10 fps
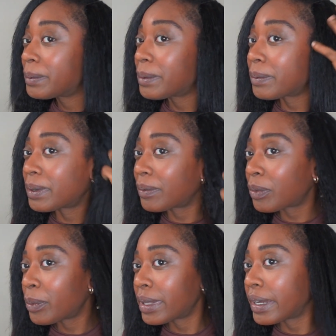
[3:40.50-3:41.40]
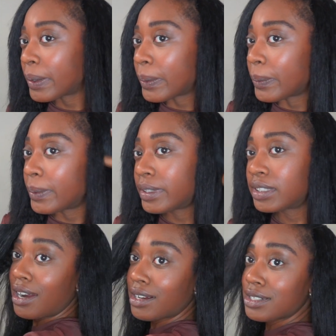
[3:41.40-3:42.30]
with whatever we do.
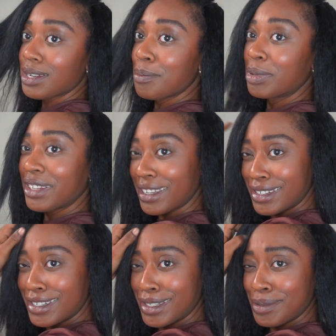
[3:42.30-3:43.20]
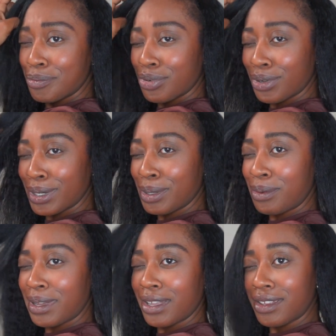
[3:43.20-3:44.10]
It actually blended pretty
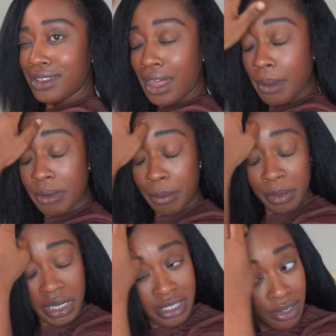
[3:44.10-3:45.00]
well. I mean, I'm gonna